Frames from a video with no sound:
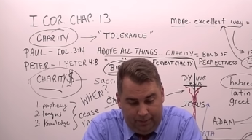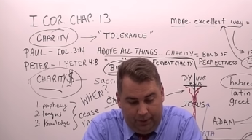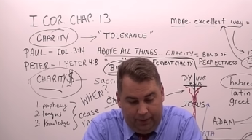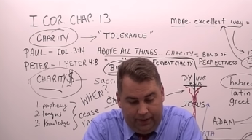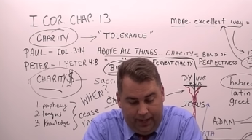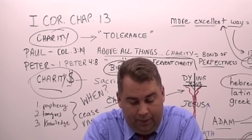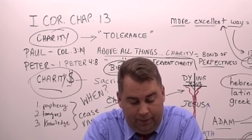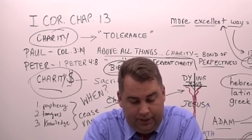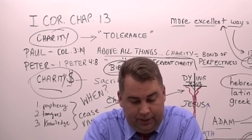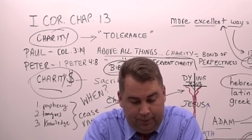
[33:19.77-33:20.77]
But when
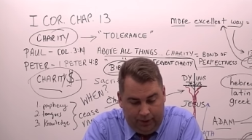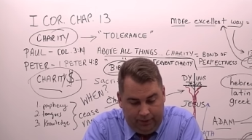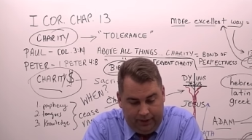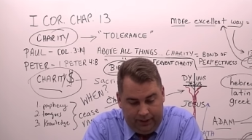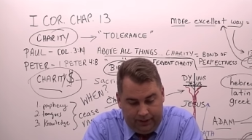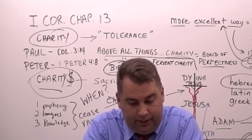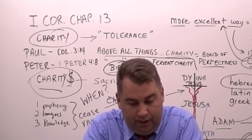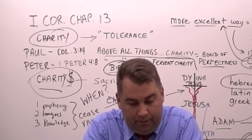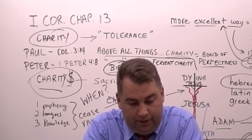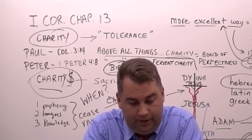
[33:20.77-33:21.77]
that which is perfect is
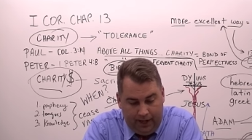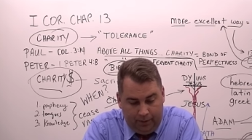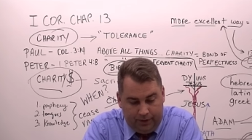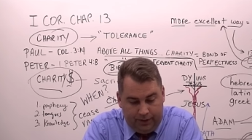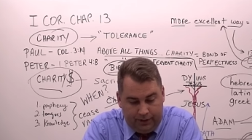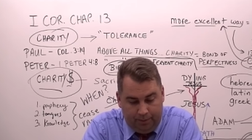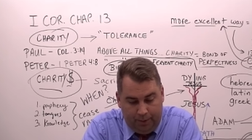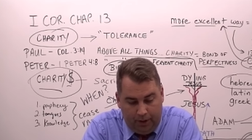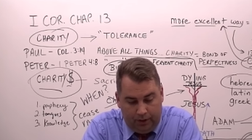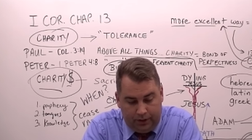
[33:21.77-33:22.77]
come, then that which is
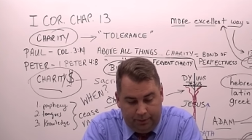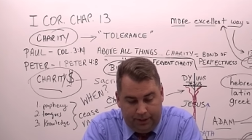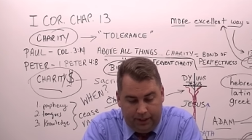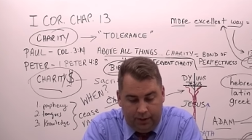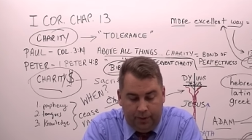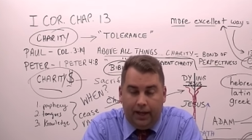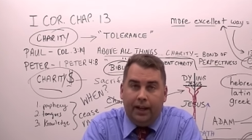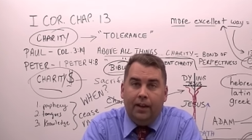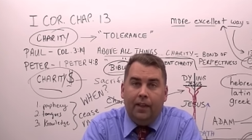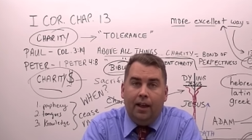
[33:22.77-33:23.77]
in part shall be done away.